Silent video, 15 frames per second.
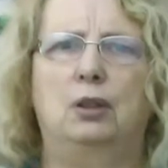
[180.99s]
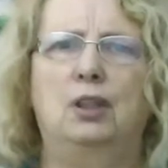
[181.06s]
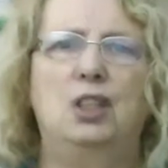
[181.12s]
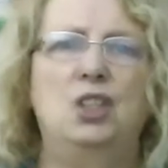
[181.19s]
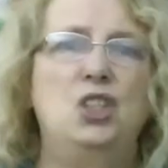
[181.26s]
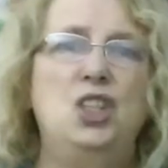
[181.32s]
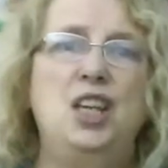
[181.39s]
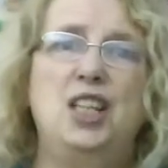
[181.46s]

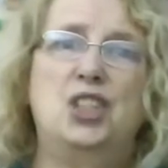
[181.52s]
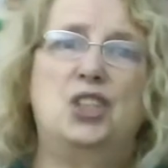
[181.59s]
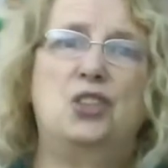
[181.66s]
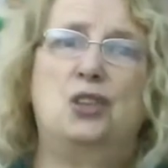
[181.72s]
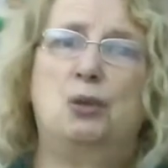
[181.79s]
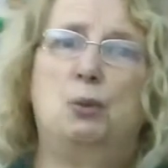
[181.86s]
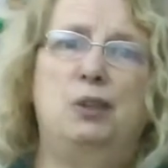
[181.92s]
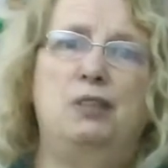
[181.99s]
And yes,
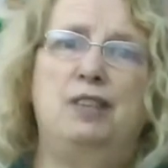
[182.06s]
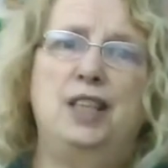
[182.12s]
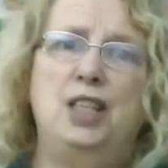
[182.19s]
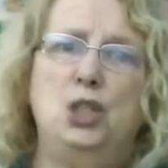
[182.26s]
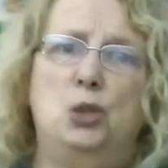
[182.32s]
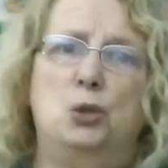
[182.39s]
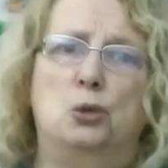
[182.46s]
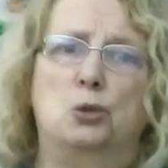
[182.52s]
there were
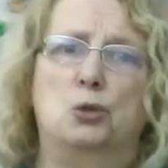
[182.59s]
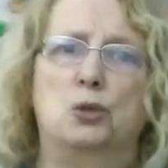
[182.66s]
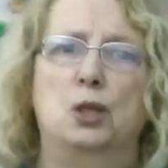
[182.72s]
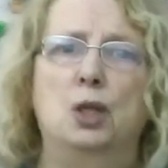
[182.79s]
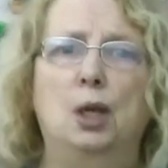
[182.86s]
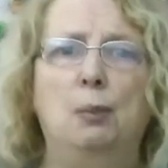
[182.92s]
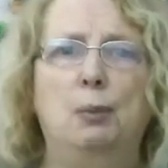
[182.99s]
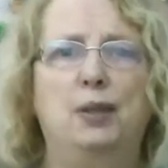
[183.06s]
angels,
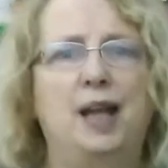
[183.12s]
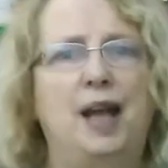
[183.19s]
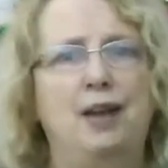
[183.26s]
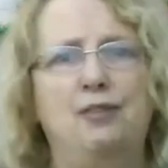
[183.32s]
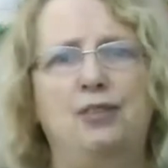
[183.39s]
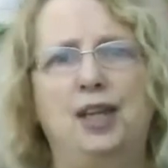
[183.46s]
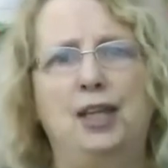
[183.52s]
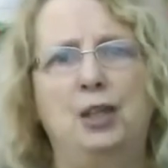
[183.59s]
but
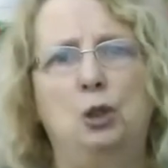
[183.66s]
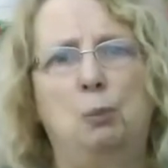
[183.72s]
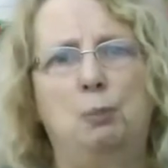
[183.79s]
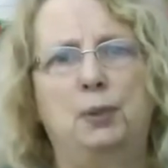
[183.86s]
have they not